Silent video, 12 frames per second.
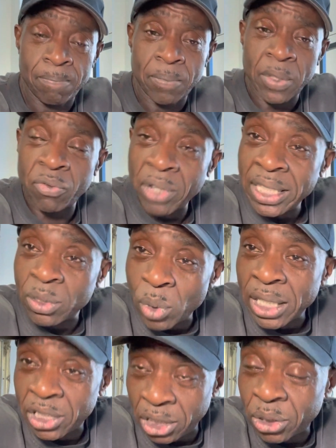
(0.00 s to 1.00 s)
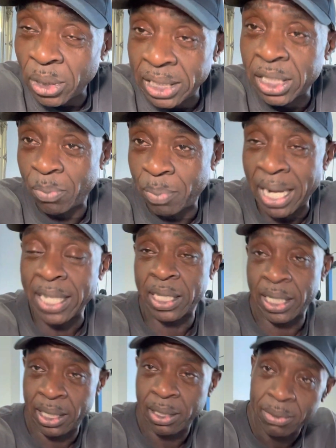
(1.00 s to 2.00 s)
the reason why she's doing so
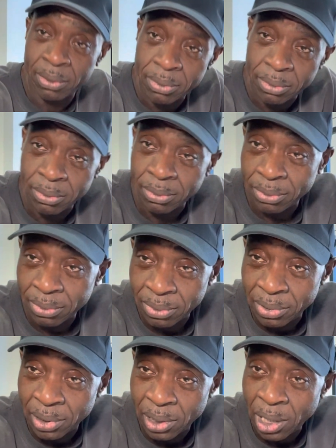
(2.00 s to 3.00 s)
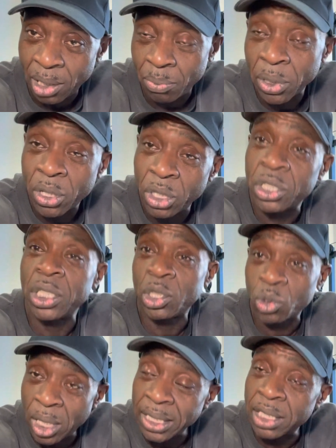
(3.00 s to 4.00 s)
badly, because she's
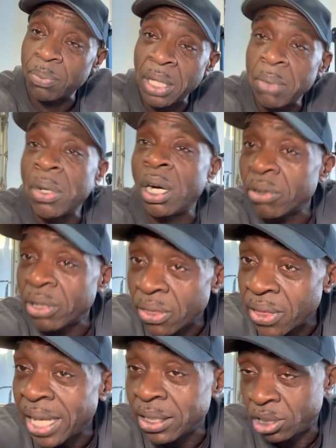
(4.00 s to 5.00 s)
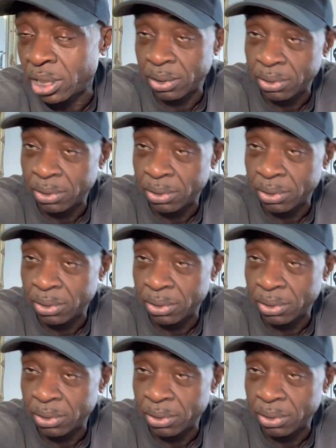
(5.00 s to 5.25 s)
trying to be Margaret Thatcher.